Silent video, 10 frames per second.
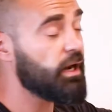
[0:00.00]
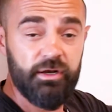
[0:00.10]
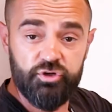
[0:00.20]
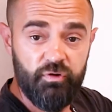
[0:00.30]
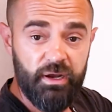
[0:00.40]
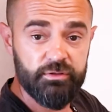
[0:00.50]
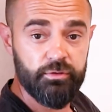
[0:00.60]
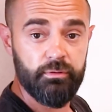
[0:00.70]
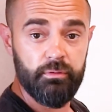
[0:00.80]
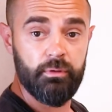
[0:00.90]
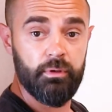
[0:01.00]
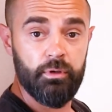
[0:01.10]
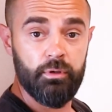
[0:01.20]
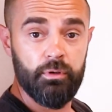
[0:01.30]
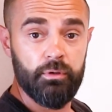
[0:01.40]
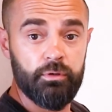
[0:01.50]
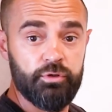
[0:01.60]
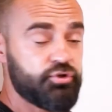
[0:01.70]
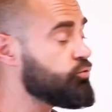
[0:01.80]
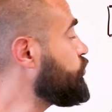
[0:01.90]
contractor
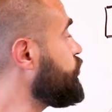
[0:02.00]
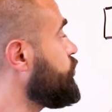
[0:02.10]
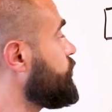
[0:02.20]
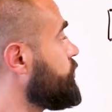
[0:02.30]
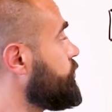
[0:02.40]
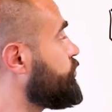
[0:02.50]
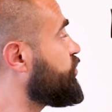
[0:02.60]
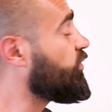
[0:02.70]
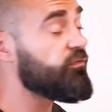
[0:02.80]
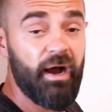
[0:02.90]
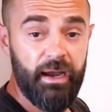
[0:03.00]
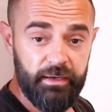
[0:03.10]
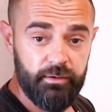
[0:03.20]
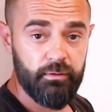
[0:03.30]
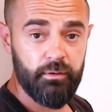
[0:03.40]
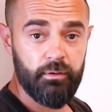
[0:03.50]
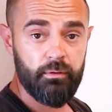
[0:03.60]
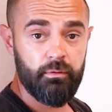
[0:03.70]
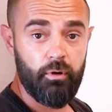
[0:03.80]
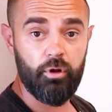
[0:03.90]
to provide
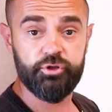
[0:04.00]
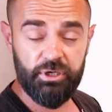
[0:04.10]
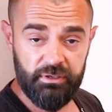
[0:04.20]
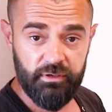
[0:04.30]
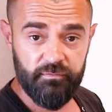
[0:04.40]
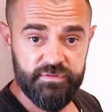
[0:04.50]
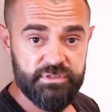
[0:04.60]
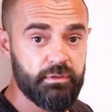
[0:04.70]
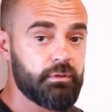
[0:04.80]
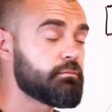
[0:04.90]
alternatives,